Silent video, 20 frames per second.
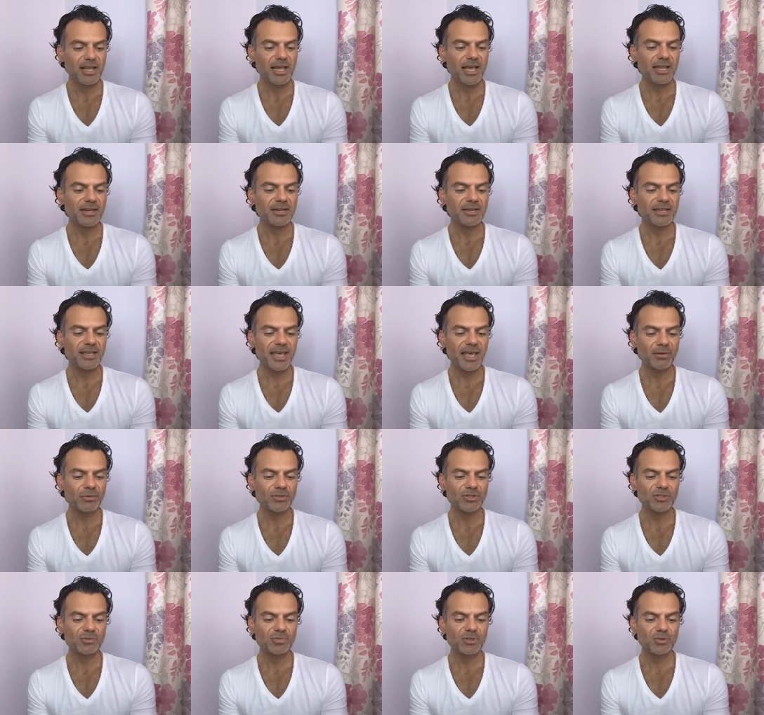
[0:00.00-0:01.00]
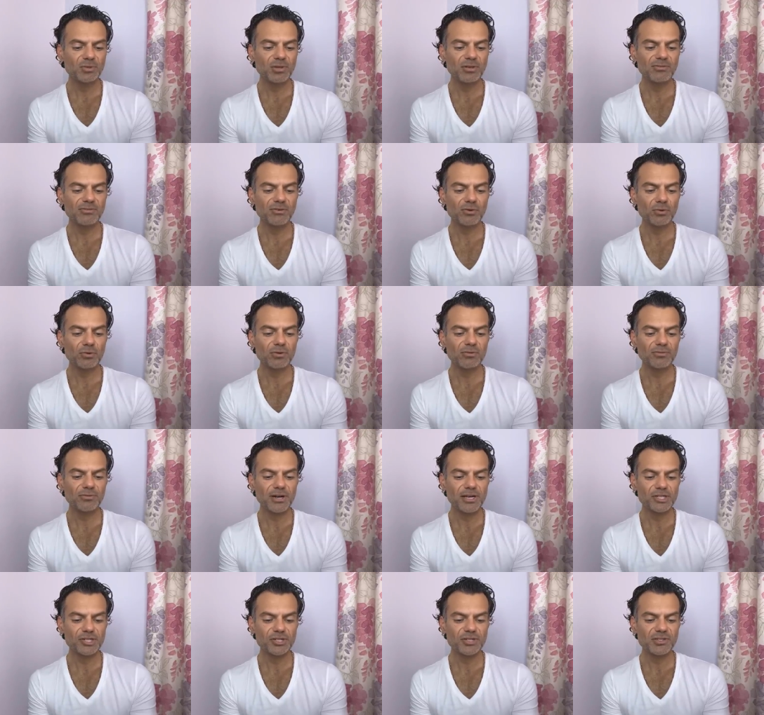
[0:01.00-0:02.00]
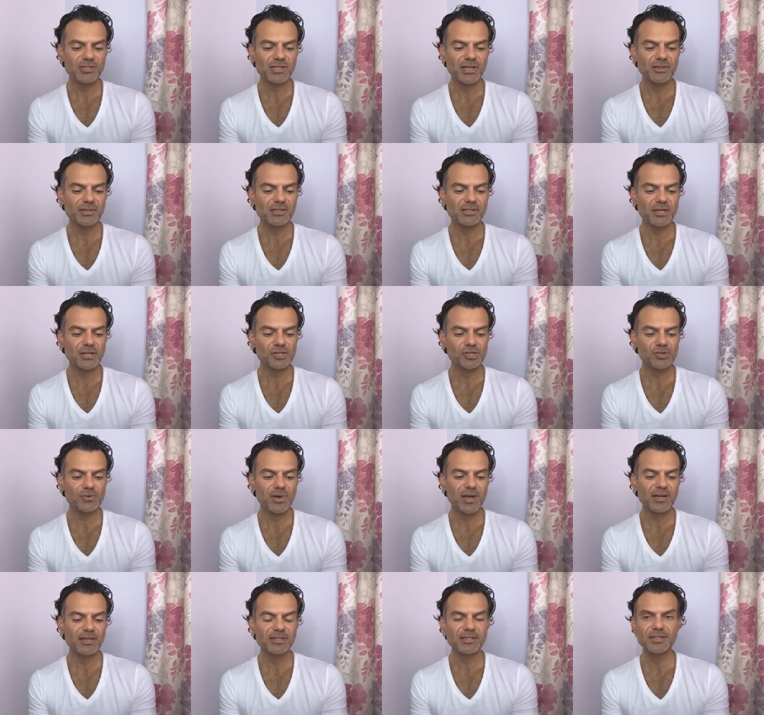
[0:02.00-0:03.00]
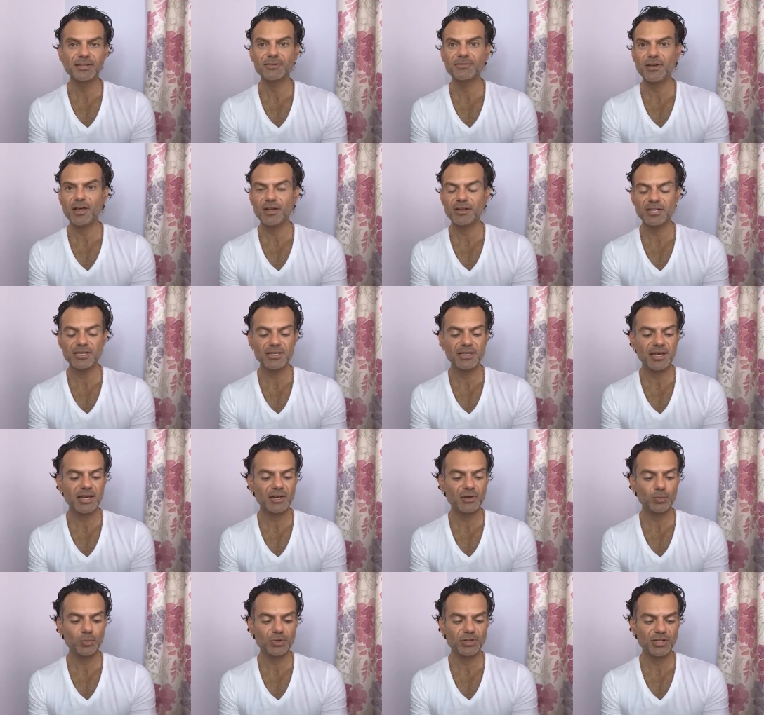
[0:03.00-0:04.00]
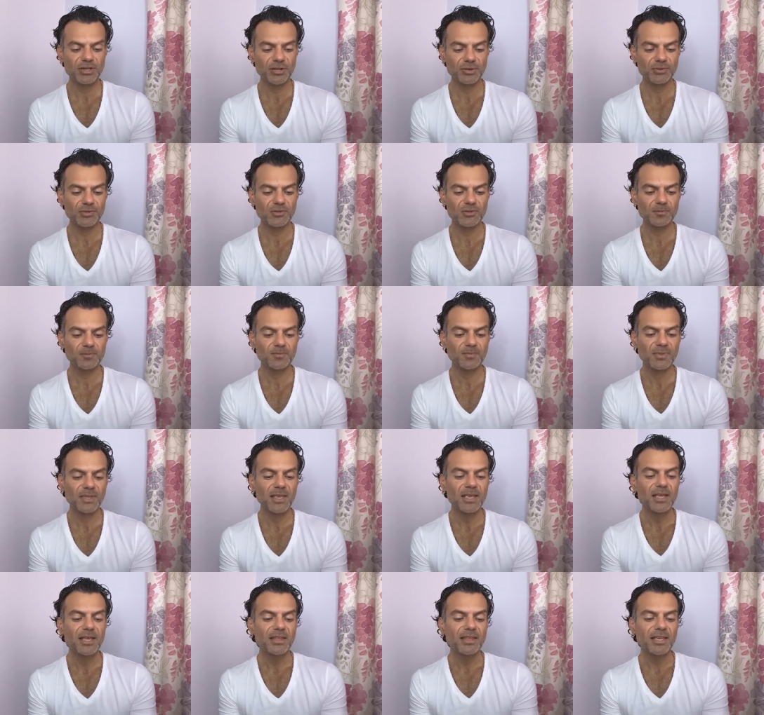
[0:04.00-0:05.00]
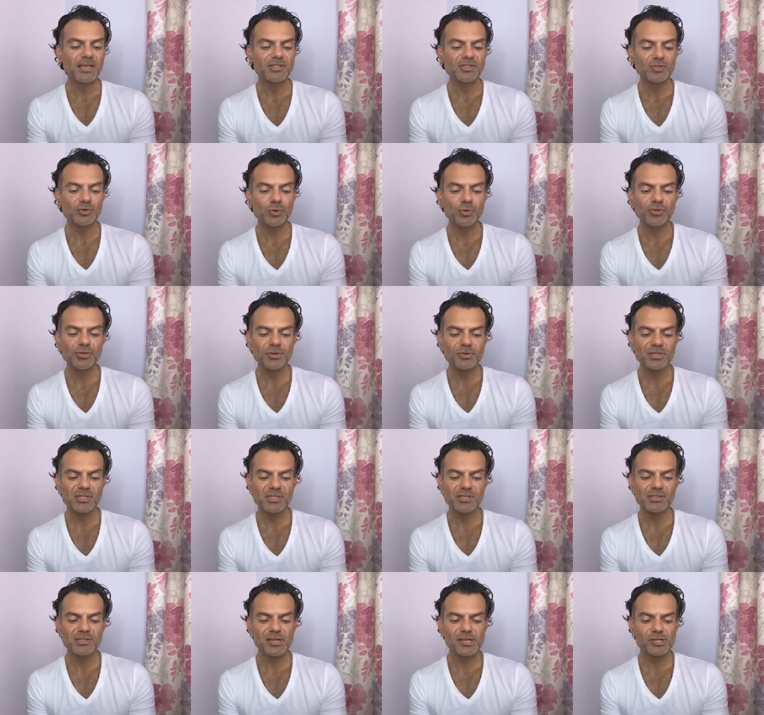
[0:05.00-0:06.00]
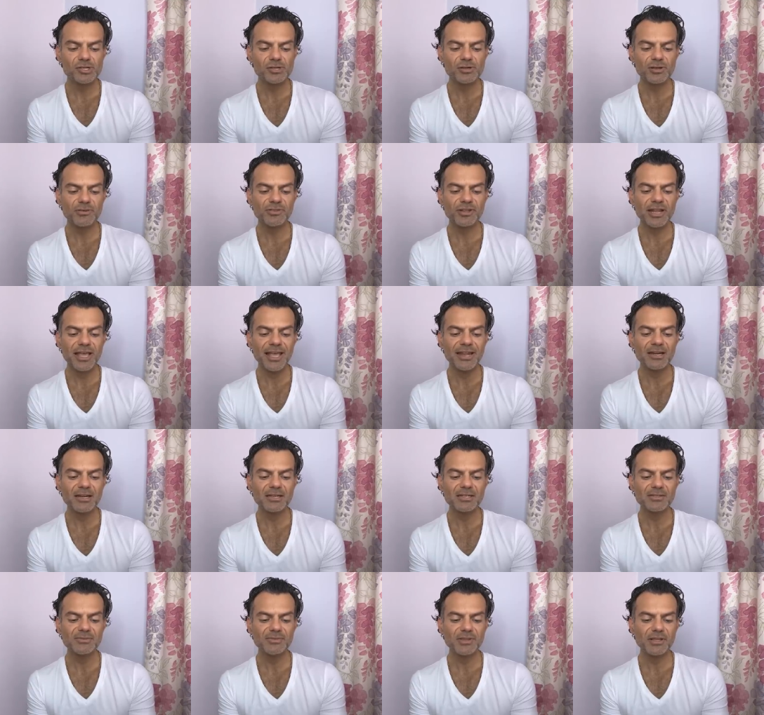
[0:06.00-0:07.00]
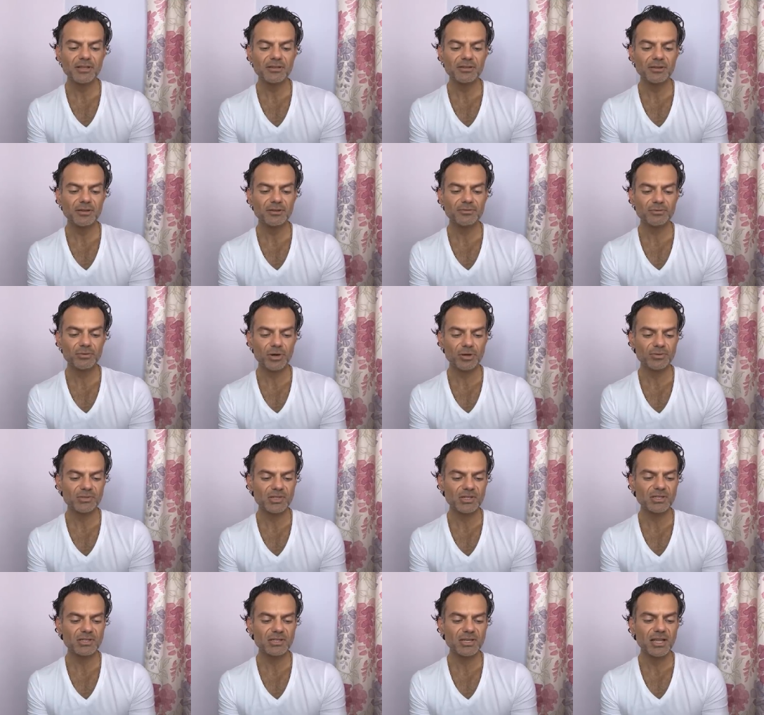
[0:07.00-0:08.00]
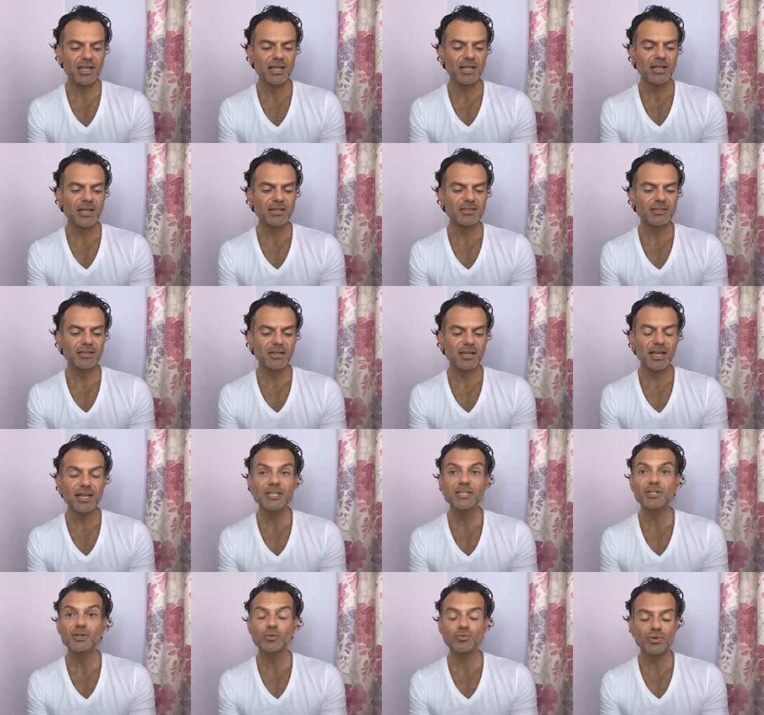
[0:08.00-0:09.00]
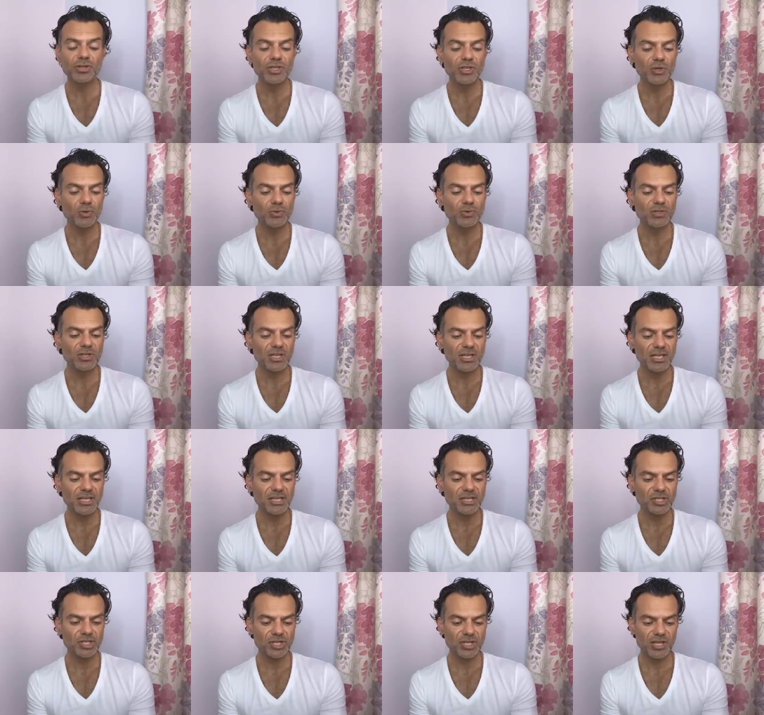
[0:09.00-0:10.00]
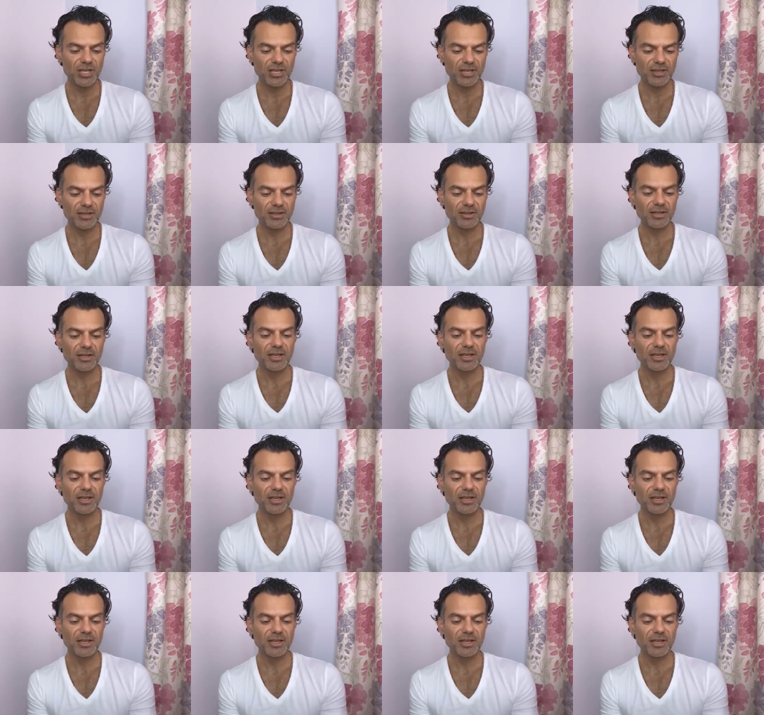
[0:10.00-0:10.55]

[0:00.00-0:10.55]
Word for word: an encounter between floral freshness and the sensuality of honeyed and woody notes. The extraordinary sensation of an endless field of roses, a delight renewed each year,